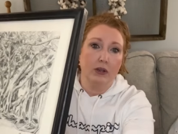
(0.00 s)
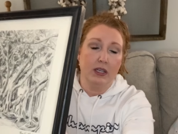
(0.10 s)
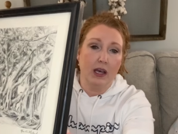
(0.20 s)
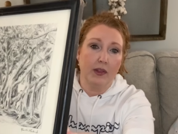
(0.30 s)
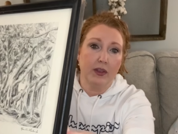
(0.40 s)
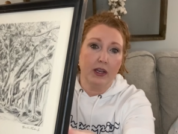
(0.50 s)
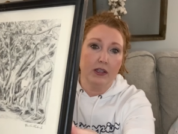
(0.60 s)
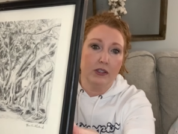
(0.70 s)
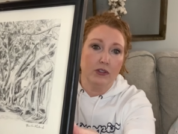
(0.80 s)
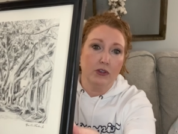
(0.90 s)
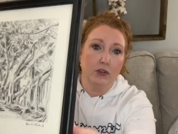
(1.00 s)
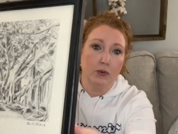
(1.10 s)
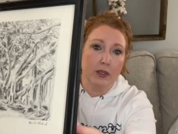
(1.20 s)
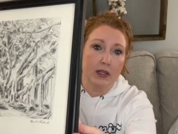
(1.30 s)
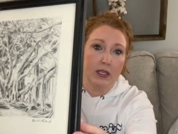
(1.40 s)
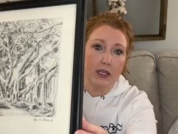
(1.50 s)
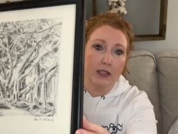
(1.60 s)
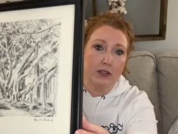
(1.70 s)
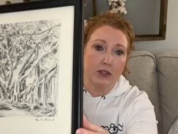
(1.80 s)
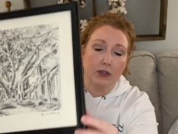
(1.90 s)
nothing to do with
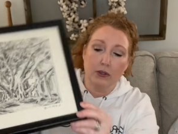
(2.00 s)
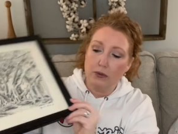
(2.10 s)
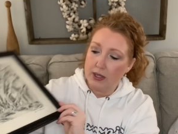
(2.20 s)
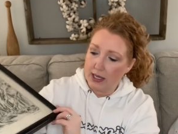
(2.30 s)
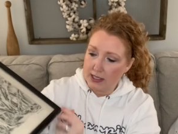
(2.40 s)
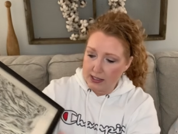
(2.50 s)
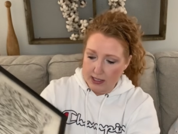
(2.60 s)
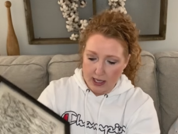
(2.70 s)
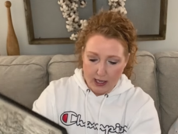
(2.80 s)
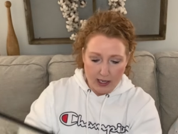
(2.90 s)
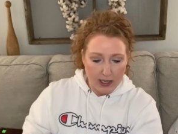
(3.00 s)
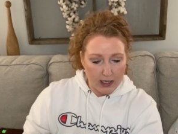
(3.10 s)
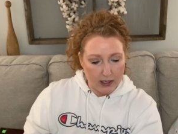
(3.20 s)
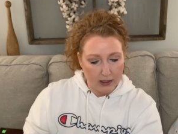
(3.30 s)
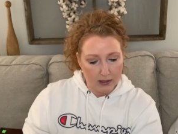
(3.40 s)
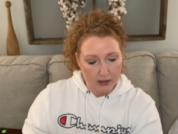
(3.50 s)
these two they say